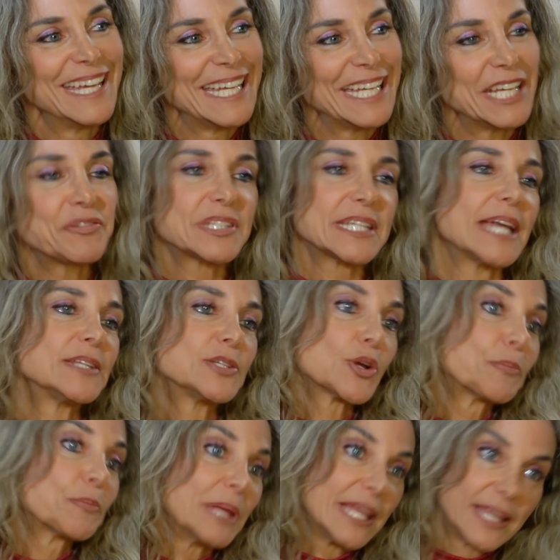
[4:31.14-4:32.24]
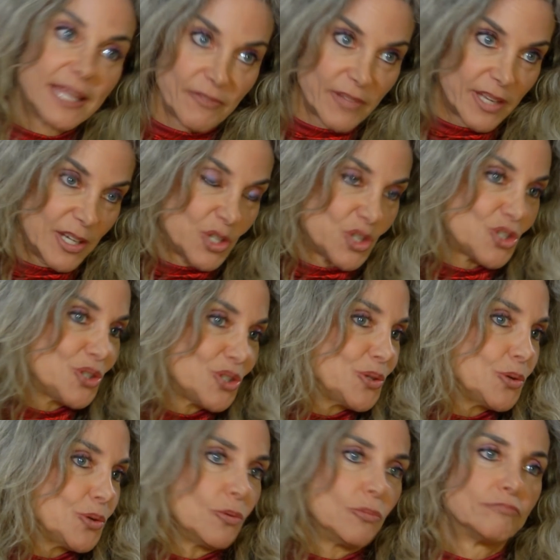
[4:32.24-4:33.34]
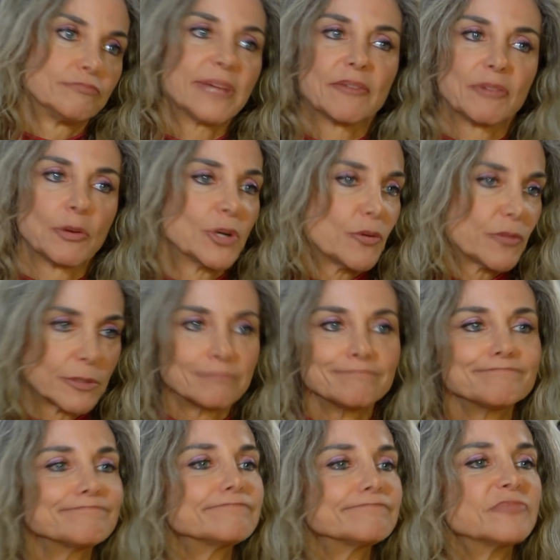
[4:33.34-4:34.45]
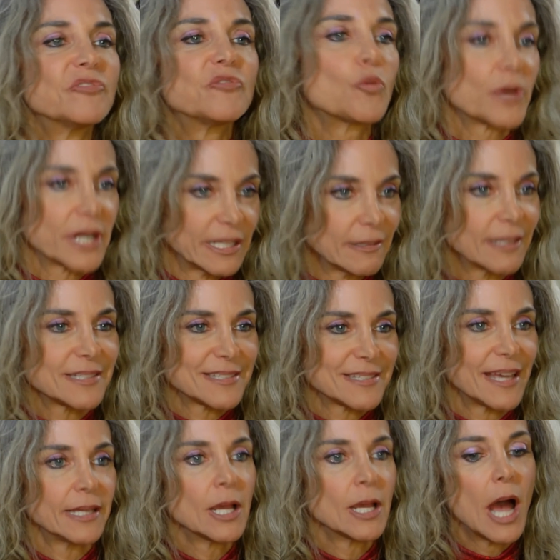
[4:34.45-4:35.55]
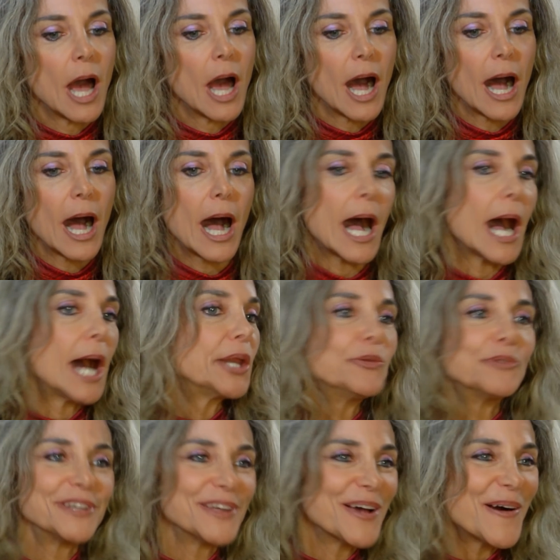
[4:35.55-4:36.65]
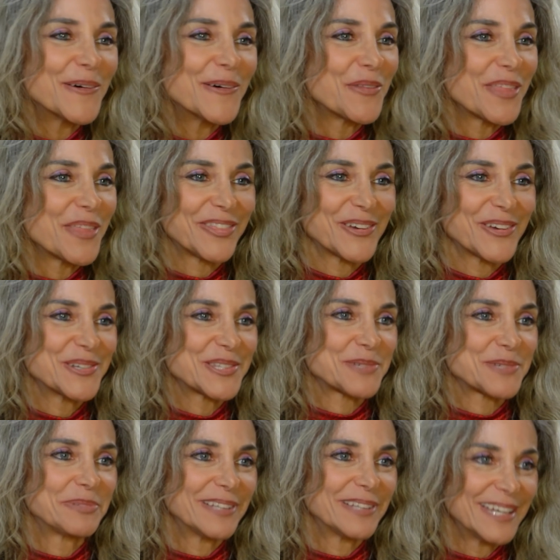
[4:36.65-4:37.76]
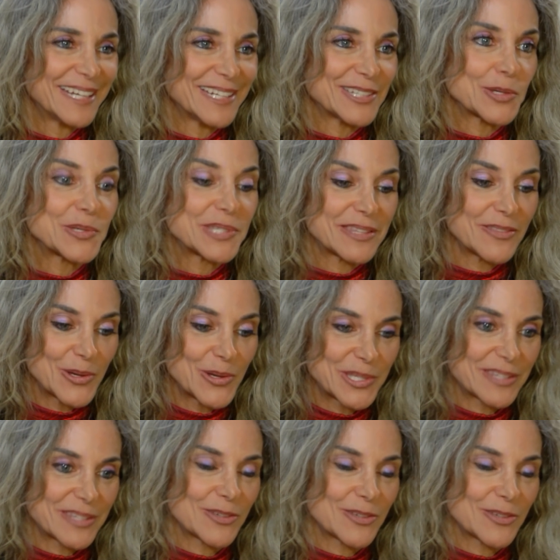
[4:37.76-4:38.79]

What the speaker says: if statins are being given to everyone over 40, let's say, how do you know that those complaints, those